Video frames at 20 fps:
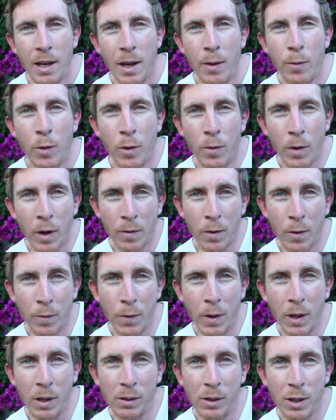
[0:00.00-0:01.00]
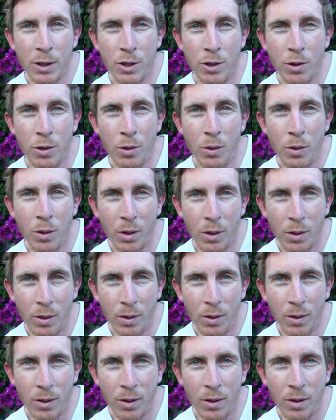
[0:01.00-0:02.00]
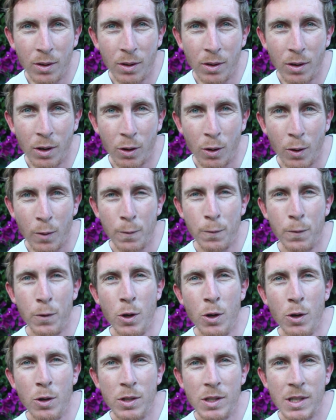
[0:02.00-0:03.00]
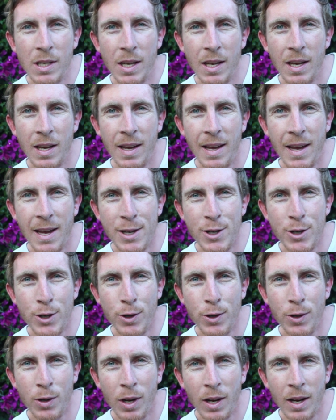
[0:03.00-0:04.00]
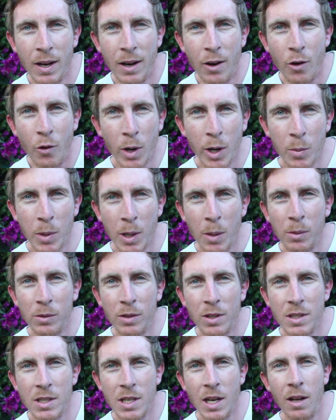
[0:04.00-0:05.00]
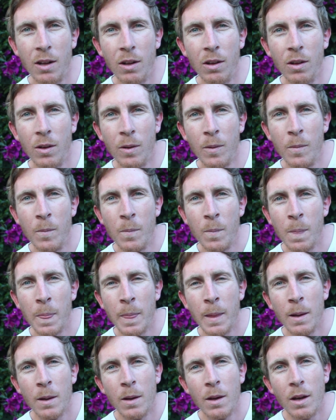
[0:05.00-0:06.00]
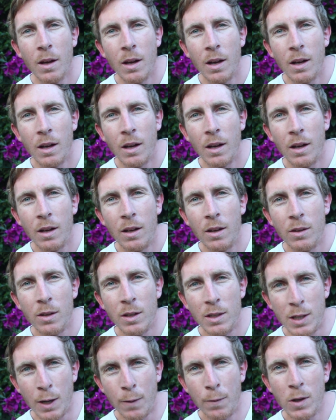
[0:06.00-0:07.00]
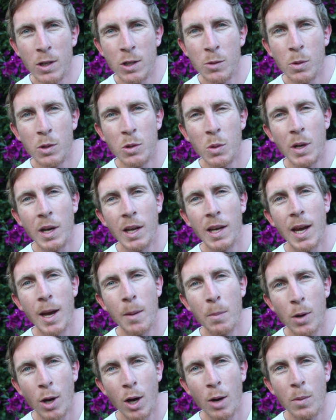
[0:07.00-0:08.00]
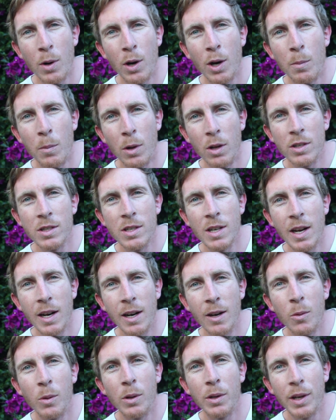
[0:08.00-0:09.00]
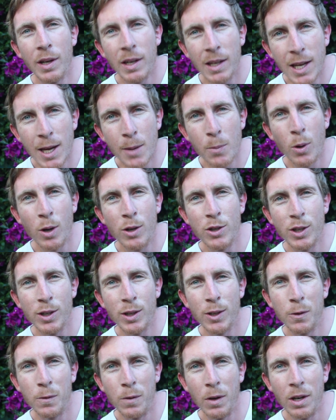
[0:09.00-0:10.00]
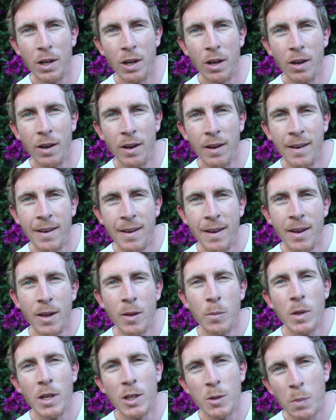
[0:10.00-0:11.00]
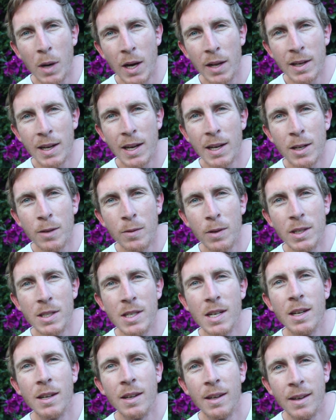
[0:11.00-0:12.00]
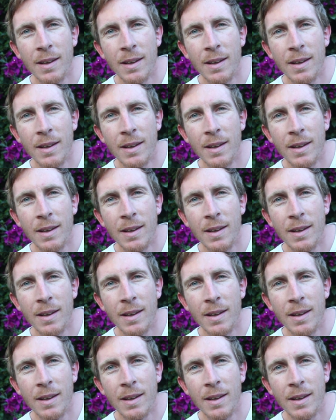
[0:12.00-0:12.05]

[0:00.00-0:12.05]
If you've ever felt that you are confused and you want to be able to tell the difference between a Cape Cobra and a mole snake, well then keep watching this video because by the end of it